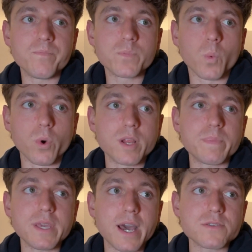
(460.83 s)
Would it
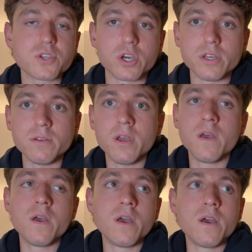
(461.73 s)
be as good?
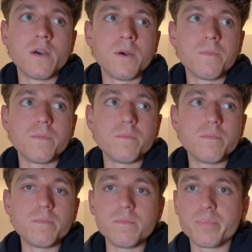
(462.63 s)

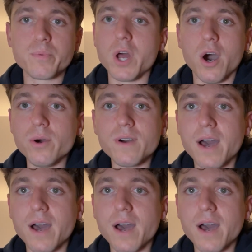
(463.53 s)
No,